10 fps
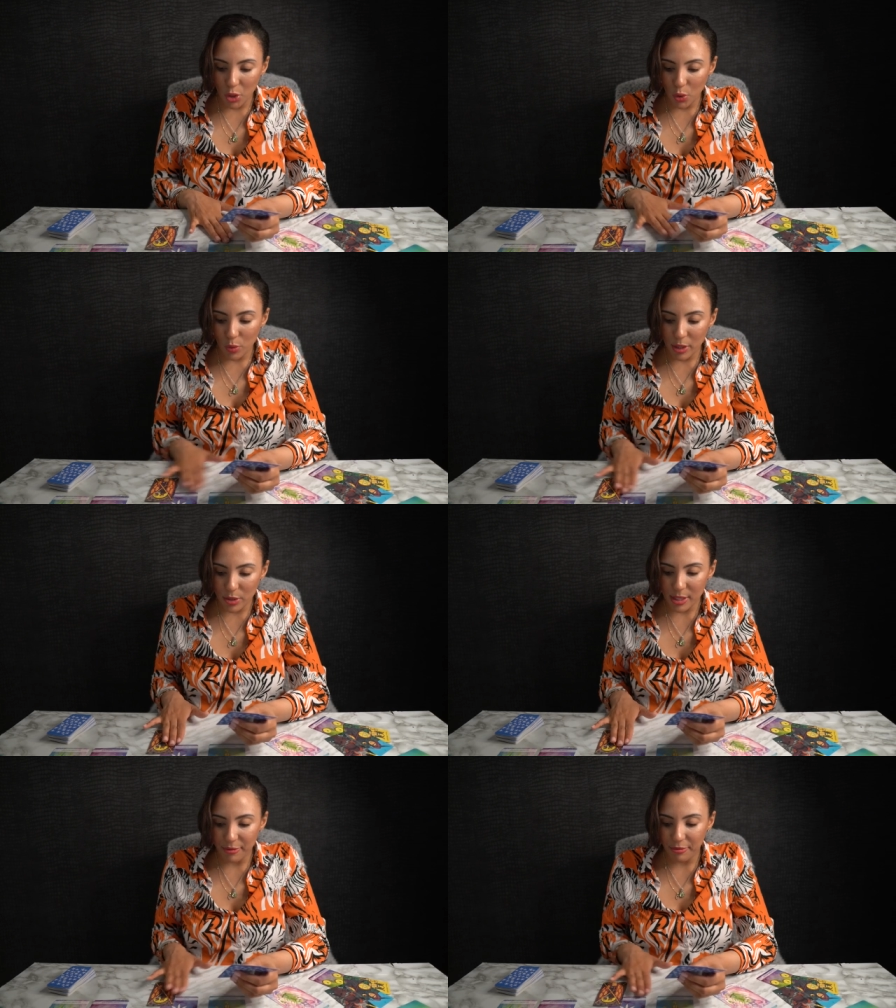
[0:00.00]
you,
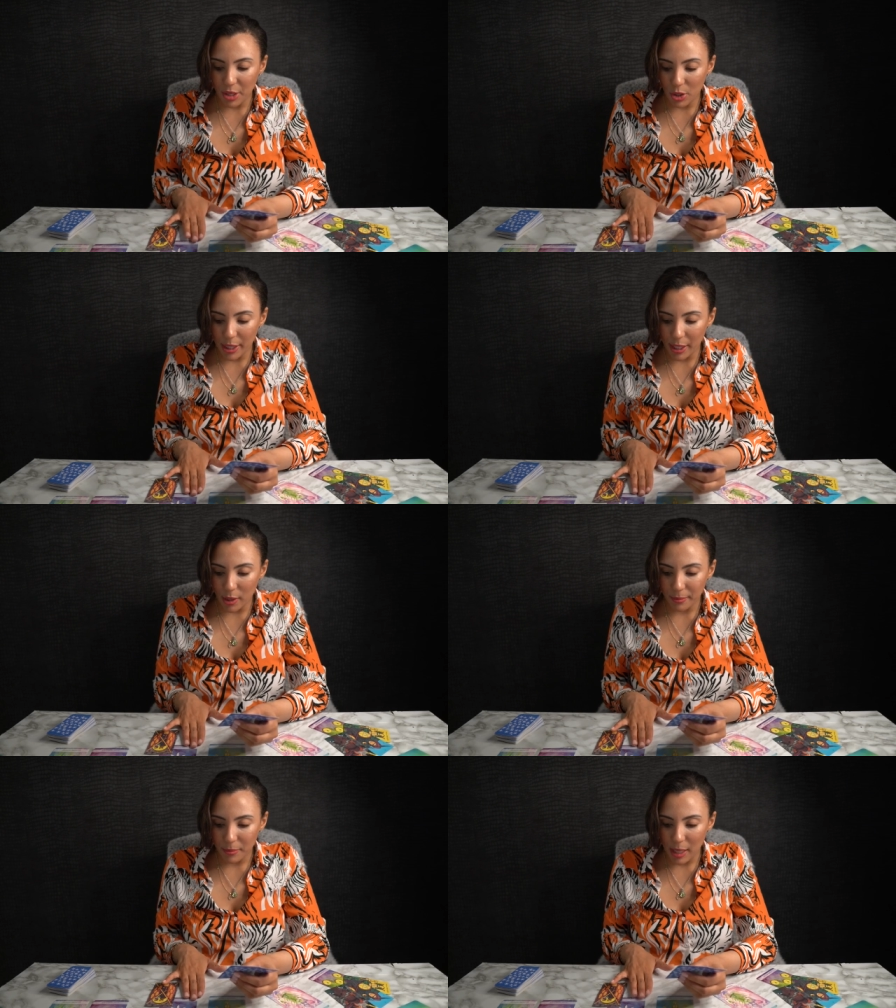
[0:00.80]
there's a fear
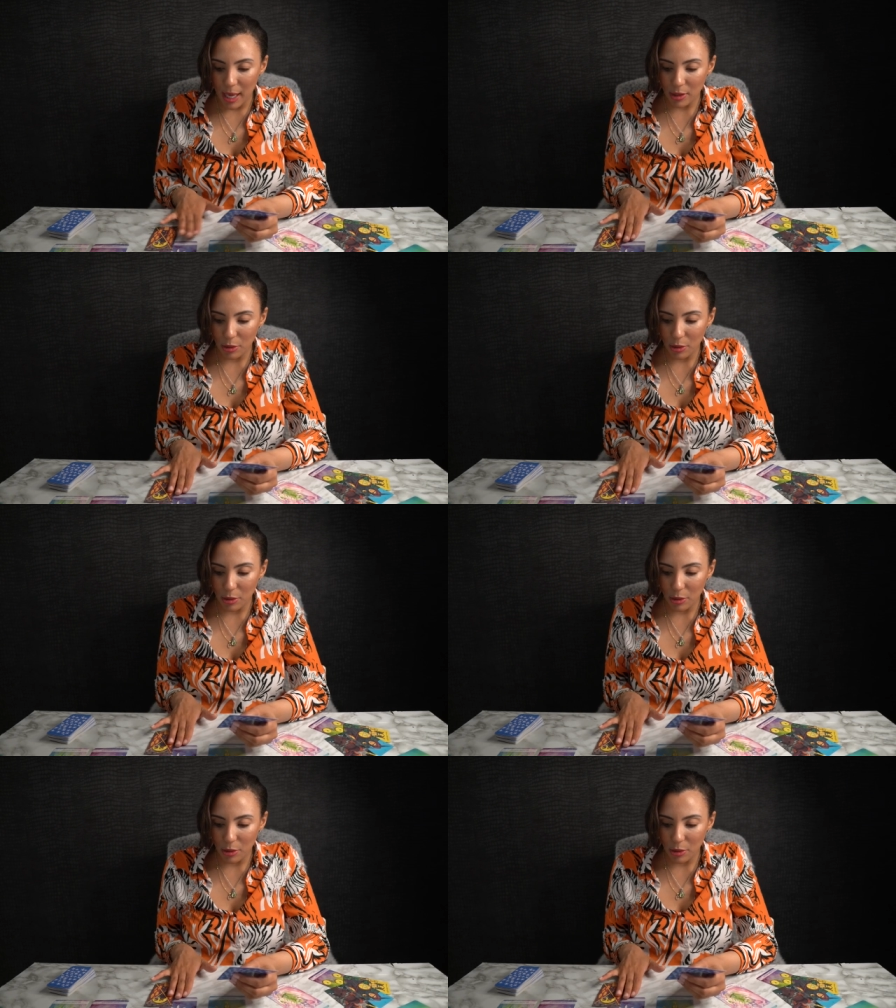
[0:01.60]
here, okay?